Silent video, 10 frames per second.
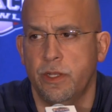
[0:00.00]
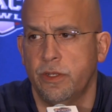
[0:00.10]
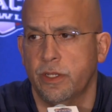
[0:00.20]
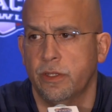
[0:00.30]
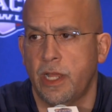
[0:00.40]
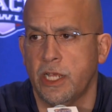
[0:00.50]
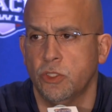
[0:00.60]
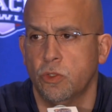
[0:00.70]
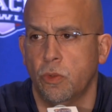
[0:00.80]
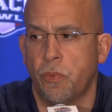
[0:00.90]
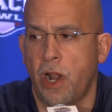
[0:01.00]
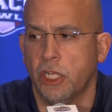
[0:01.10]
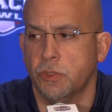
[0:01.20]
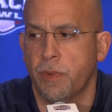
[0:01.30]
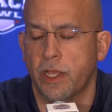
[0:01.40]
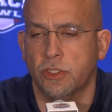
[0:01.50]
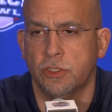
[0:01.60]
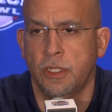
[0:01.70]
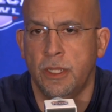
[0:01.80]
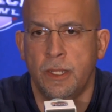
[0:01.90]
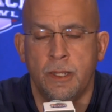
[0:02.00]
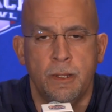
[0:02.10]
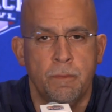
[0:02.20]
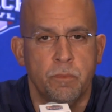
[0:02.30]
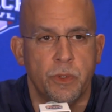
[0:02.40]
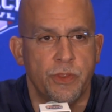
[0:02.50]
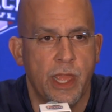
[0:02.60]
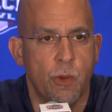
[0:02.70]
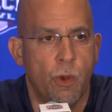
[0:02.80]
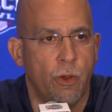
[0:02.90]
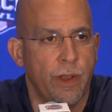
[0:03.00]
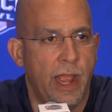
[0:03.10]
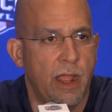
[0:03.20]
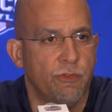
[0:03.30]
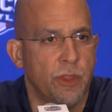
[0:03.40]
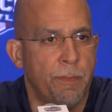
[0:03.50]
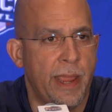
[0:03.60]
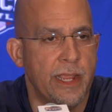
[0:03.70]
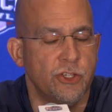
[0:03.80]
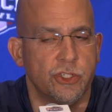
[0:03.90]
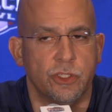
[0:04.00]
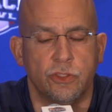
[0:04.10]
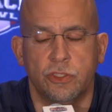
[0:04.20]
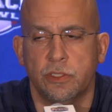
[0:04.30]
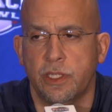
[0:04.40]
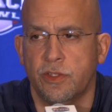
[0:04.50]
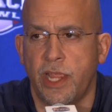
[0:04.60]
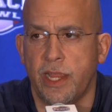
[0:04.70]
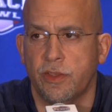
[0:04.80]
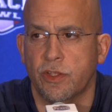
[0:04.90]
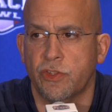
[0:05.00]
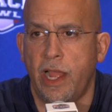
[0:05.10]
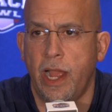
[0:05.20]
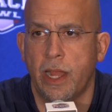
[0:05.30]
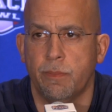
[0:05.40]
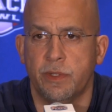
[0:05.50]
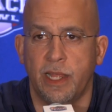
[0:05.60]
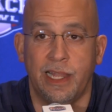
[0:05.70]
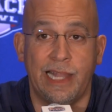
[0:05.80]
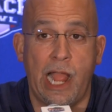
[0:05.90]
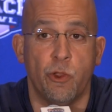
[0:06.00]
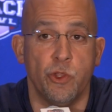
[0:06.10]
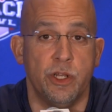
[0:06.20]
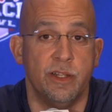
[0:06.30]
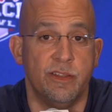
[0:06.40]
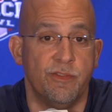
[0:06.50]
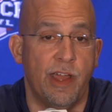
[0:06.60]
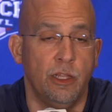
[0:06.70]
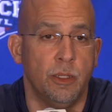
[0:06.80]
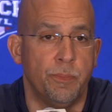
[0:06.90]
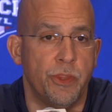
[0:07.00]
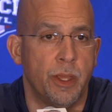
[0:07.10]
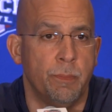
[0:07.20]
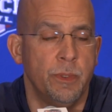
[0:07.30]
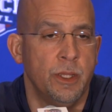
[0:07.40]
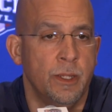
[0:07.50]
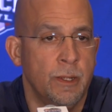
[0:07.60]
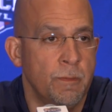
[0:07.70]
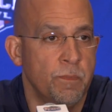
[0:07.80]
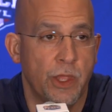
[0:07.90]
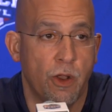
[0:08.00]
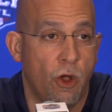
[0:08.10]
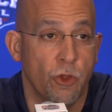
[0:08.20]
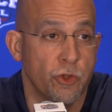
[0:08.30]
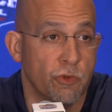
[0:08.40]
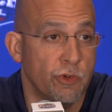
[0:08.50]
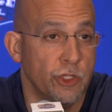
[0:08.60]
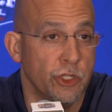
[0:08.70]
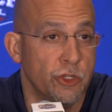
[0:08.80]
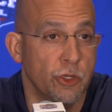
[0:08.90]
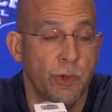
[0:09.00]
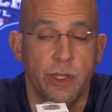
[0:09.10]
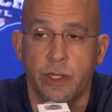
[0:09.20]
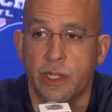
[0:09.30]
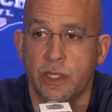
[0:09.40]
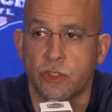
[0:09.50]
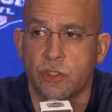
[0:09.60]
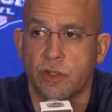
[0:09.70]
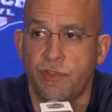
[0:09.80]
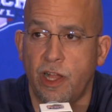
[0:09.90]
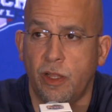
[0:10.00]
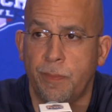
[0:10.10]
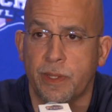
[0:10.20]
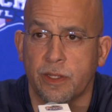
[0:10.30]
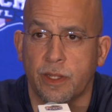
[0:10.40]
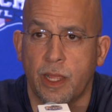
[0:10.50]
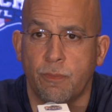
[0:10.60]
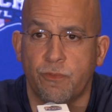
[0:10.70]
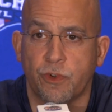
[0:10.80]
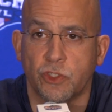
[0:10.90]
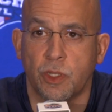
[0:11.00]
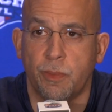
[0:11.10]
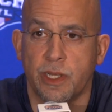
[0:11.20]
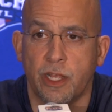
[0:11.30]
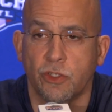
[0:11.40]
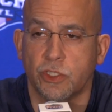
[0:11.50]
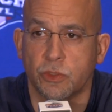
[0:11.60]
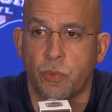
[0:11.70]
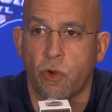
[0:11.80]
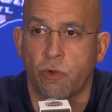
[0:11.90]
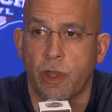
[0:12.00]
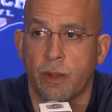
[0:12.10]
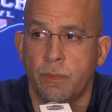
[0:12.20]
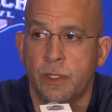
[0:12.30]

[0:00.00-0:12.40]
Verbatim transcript: into high school prospects, but they won't have the patience and take the time to allow you to develop them, then all you're really doing is developing them for somebody else's program.